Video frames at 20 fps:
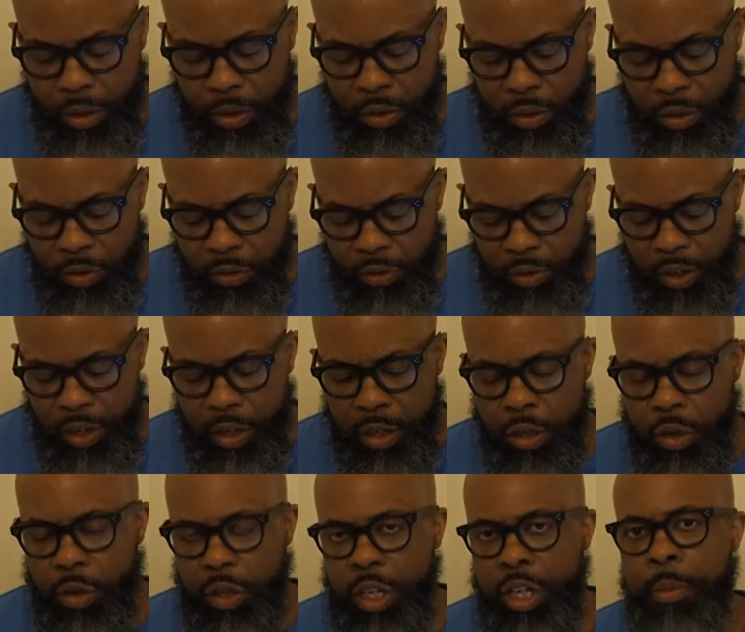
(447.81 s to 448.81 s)
the
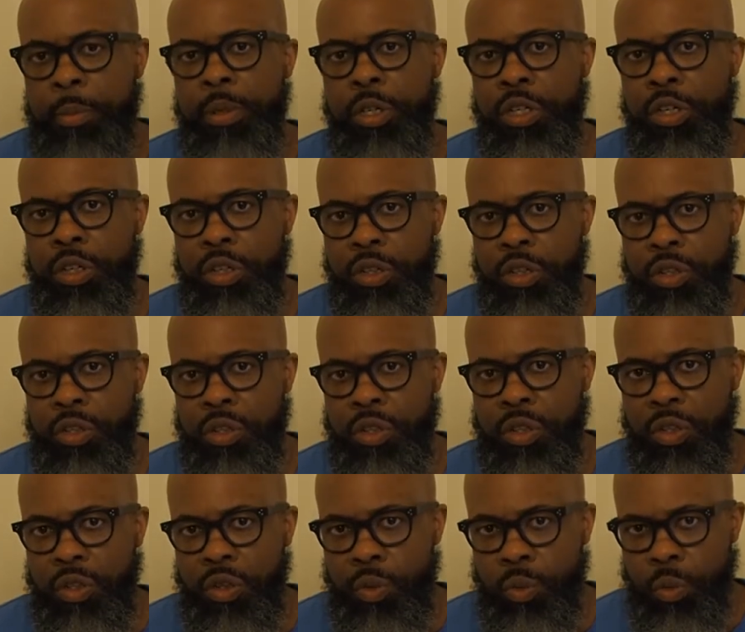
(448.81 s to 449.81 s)
video
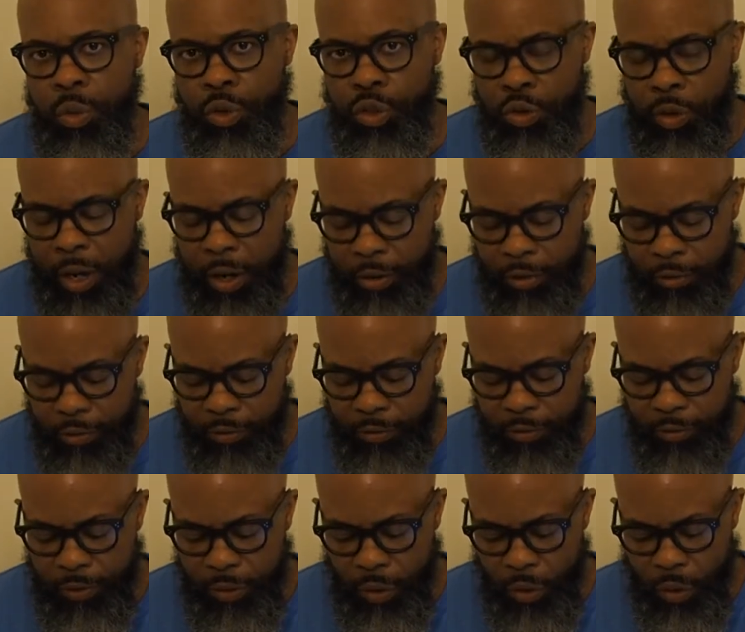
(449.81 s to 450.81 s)
images will try to
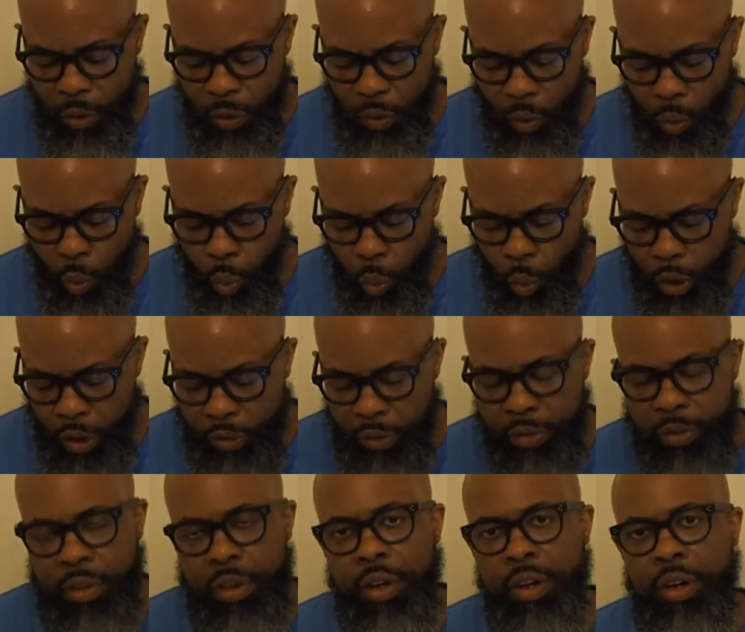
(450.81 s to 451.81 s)
fill the
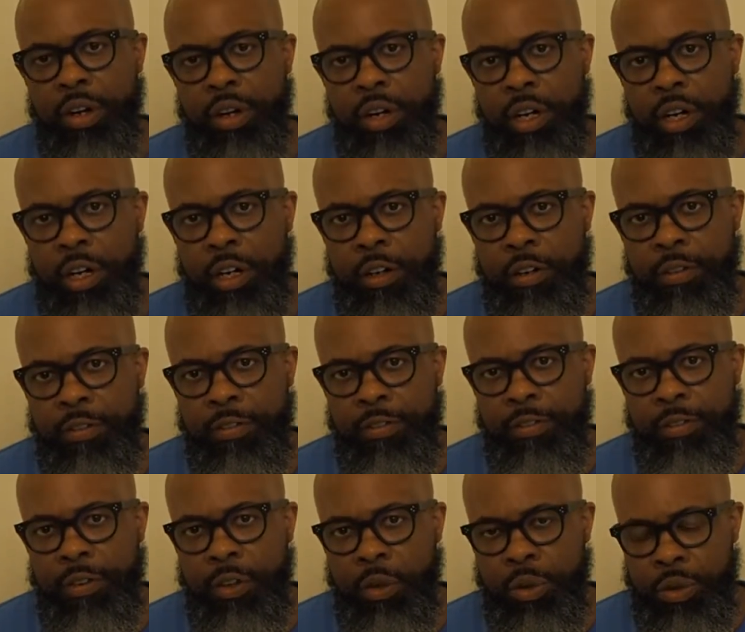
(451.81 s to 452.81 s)
width
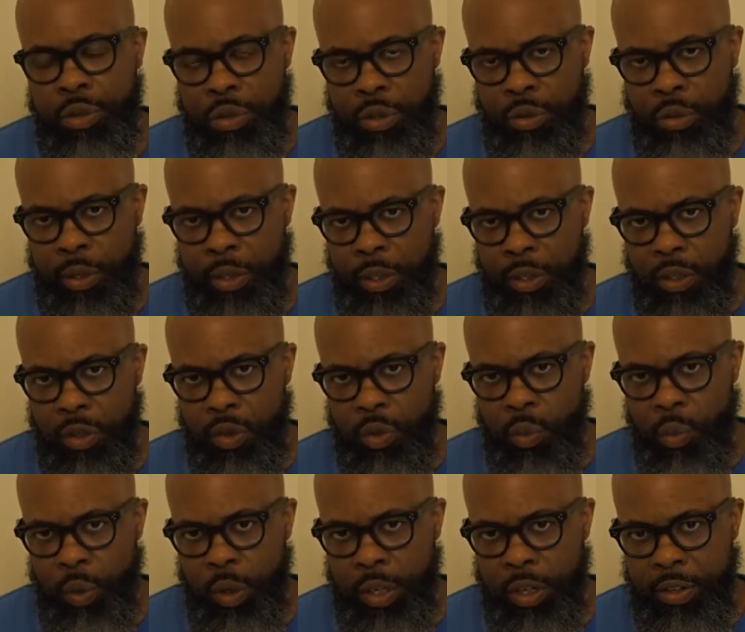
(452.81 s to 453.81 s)
of your screen
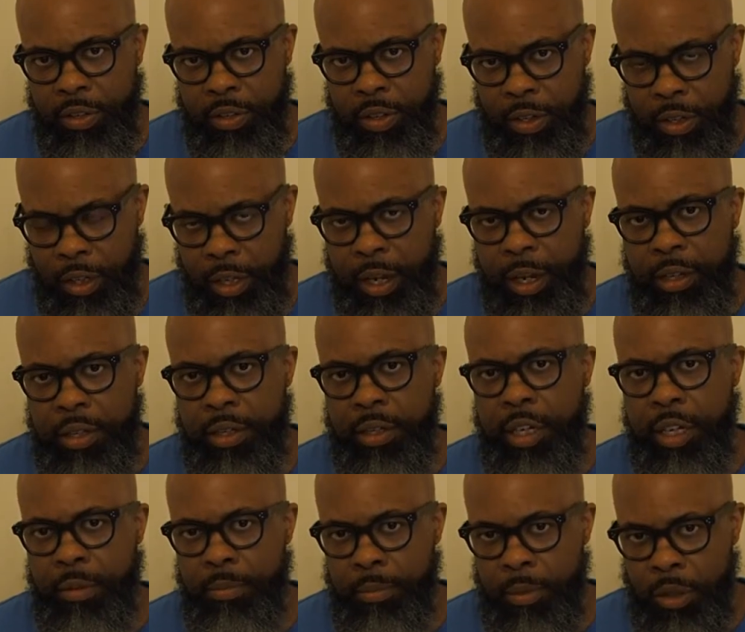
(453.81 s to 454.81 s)
when it's in
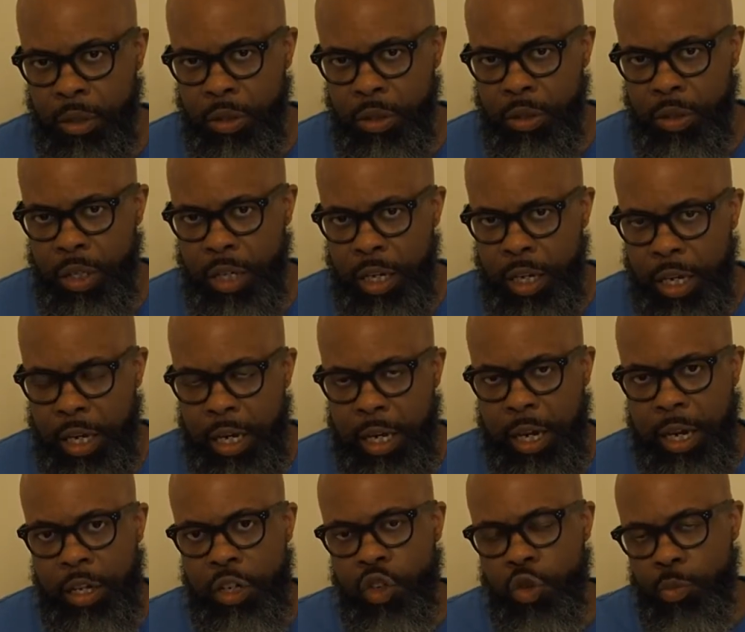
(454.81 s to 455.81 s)
landscape mode,
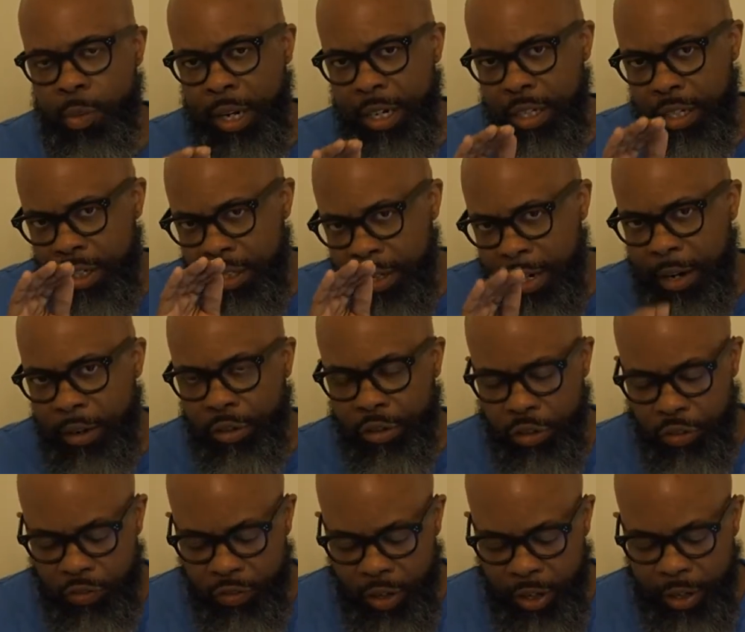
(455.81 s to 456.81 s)
and you might
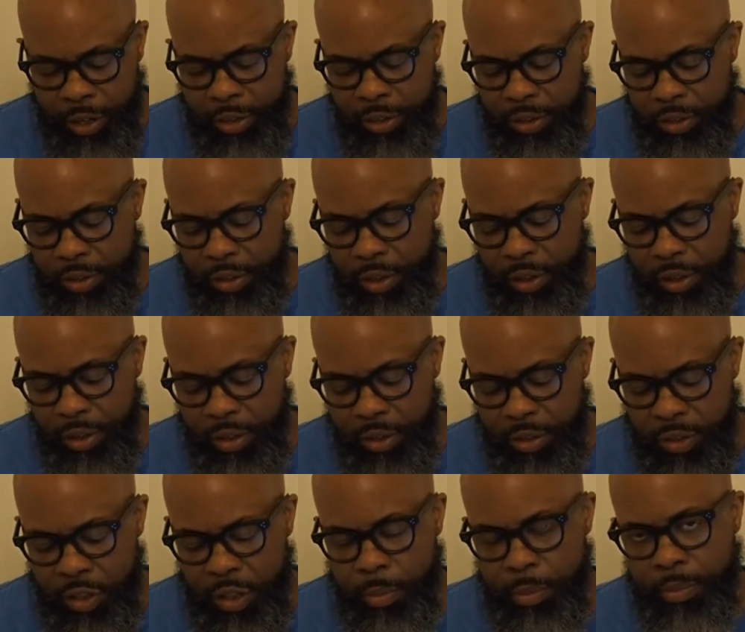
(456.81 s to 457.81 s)
sacrifice
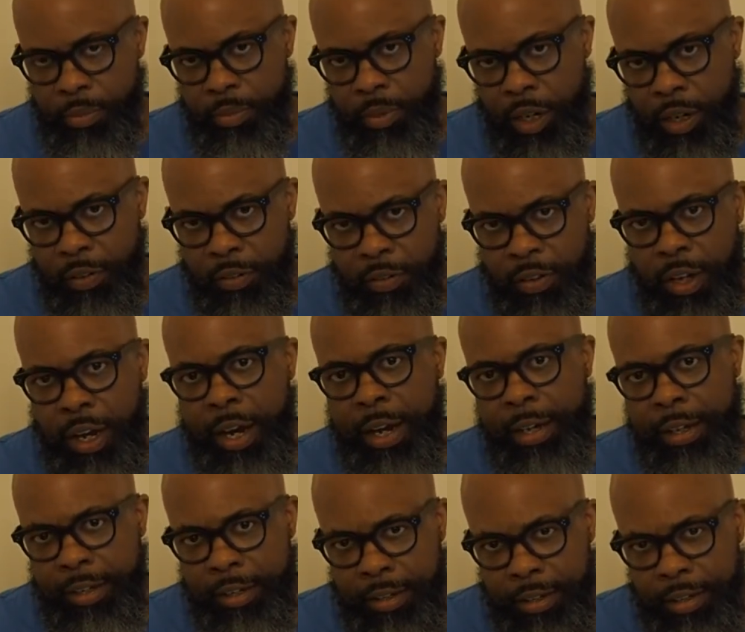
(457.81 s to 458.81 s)
some of the
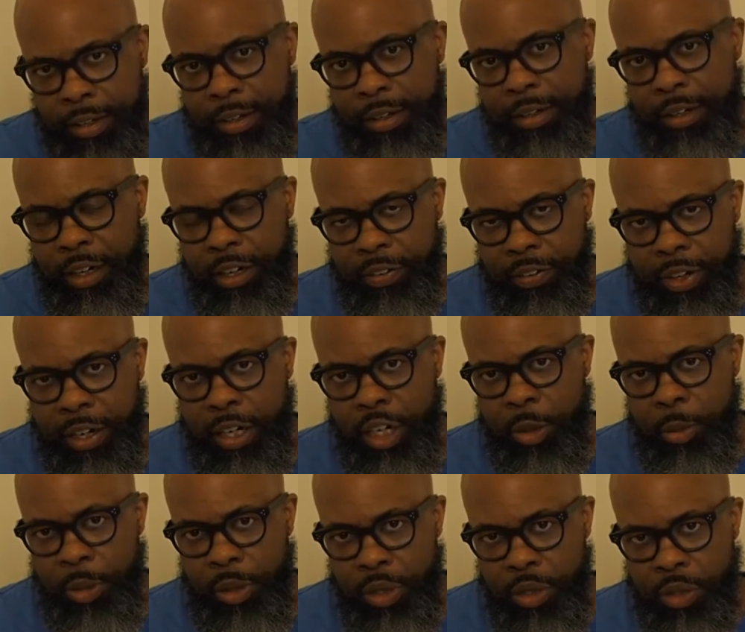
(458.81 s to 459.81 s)
height of that
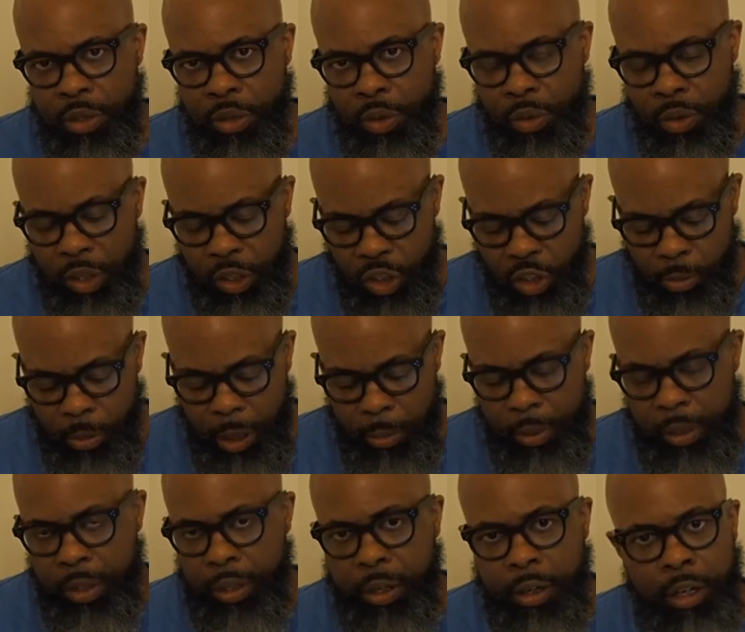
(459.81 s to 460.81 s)
image. So things might
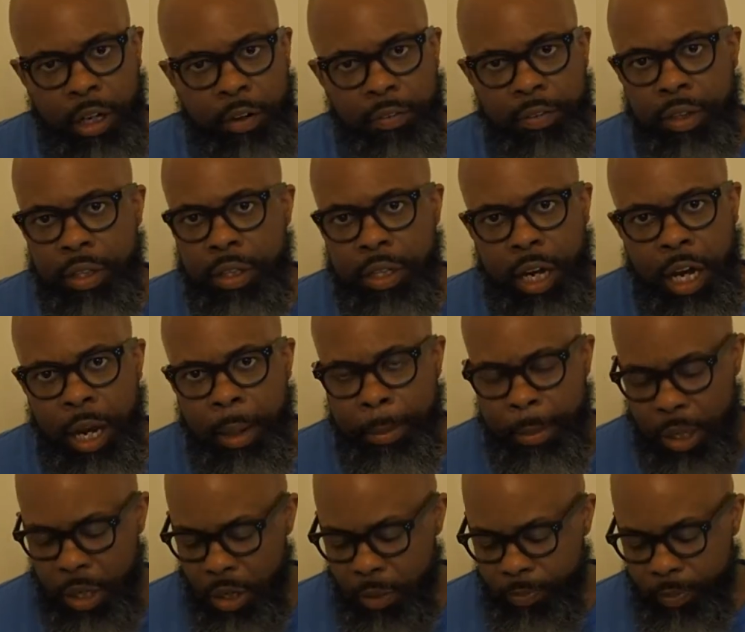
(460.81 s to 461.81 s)
be cut off the top
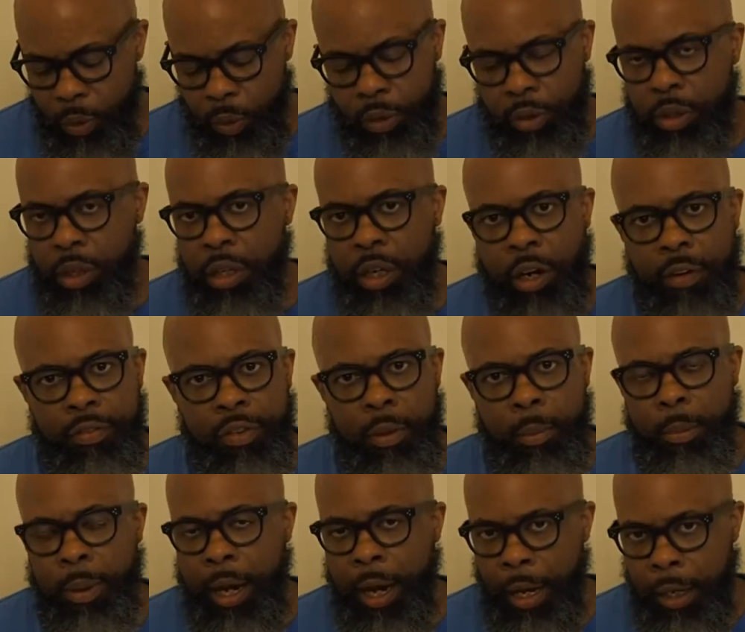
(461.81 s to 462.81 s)
or cut off the
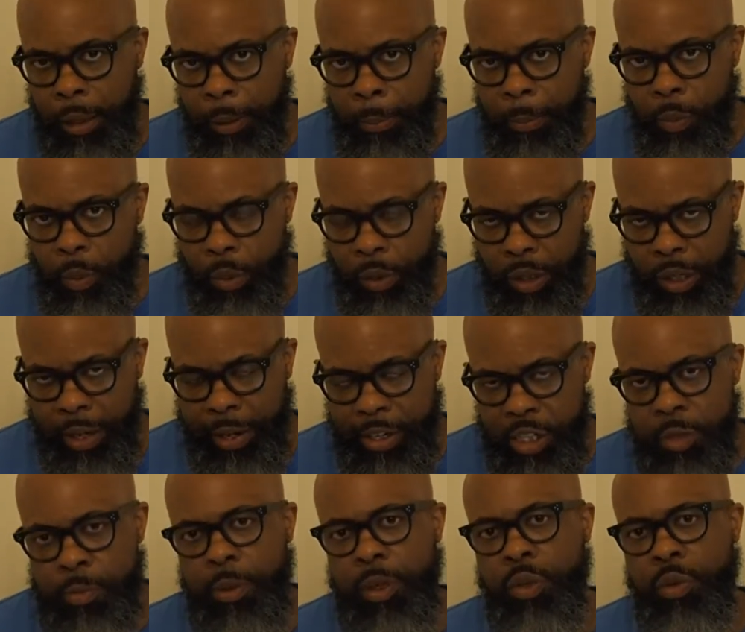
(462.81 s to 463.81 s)
bottom, where the
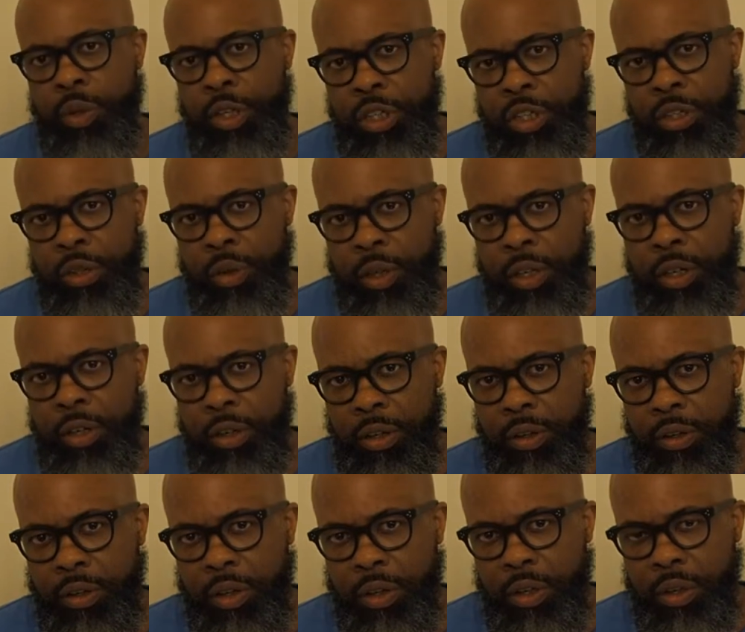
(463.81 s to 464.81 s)
aspect ratio
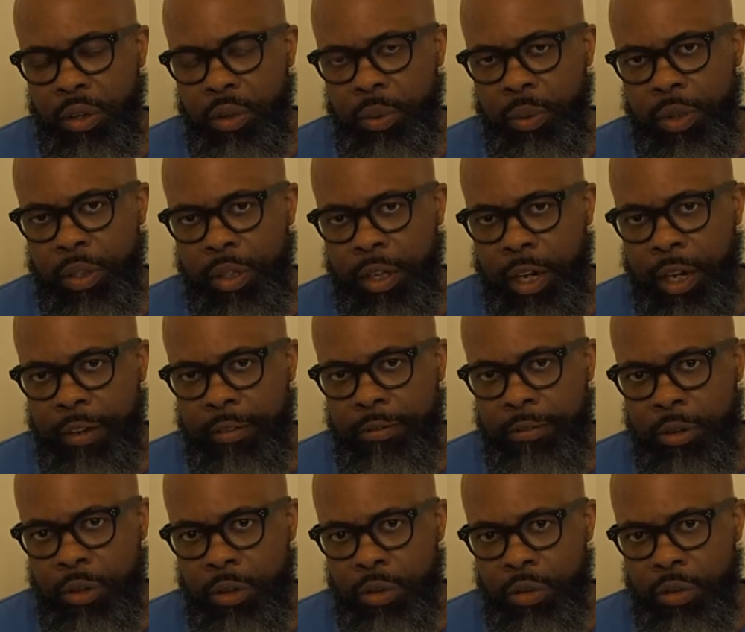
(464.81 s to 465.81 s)
here with the
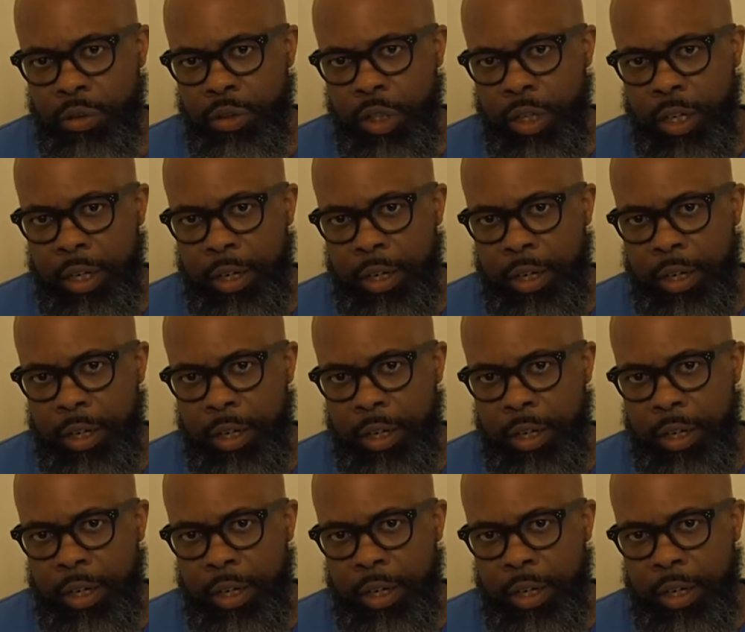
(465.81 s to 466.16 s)
iPhone